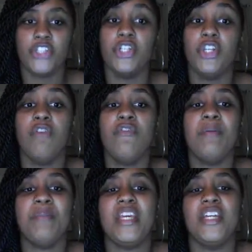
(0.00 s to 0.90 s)
Your love
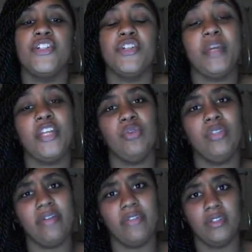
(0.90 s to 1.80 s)
for me should make you
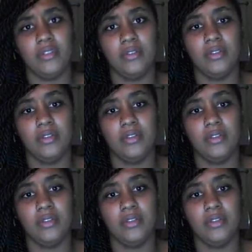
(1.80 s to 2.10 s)
level.